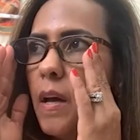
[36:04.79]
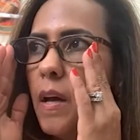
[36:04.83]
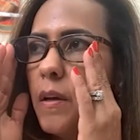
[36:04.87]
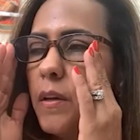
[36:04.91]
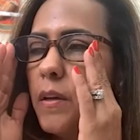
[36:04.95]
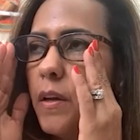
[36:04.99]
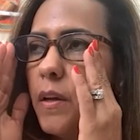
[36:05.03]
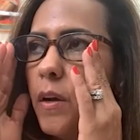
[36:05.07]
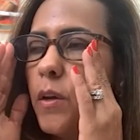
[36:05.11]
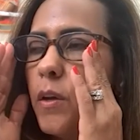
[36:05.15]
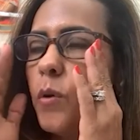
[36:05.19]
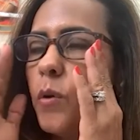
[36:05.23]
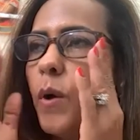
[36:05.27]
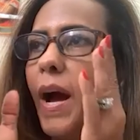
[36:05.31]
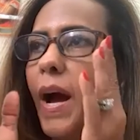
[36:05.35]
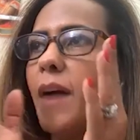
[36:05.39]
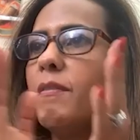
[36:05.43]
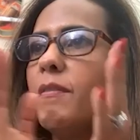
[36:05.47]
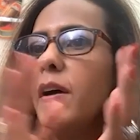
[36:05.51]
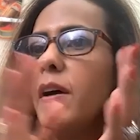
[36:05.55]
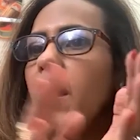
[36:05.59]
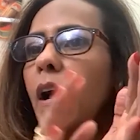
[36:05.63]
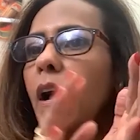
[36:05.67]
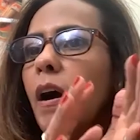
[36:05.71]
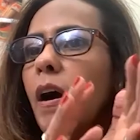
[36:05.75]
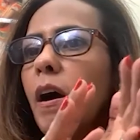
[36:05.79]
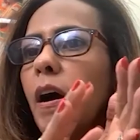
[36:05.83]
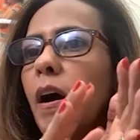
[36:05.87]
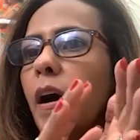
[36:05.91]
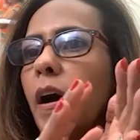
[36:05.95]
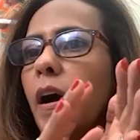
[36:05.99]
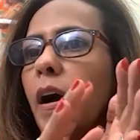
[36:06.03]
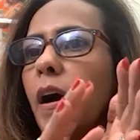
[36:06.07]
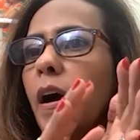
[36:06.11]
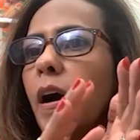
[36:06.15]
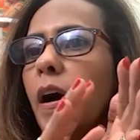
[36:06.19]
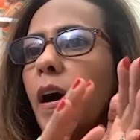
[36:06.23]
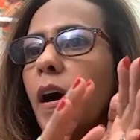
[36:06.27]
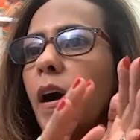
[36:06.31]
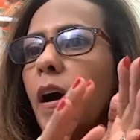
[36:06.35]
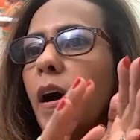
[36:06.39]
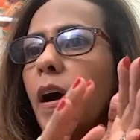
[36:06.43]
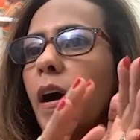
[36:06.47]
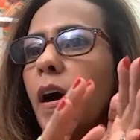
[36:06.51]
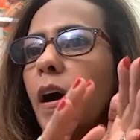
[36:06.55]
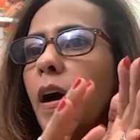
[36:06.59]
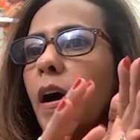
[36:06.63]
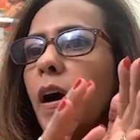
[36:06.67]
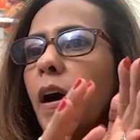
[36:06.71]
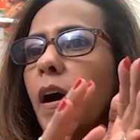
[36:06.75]
you have a
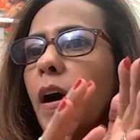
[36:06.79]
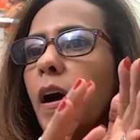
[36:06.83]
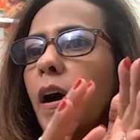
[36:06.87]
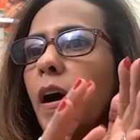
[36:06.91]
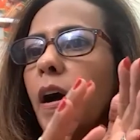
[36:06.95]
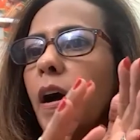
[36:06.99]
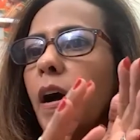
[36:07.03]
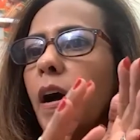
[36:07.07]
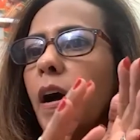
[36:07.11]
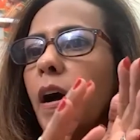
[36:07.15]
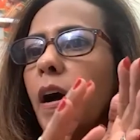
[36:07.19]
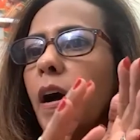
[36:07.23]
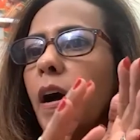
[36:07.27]
number of people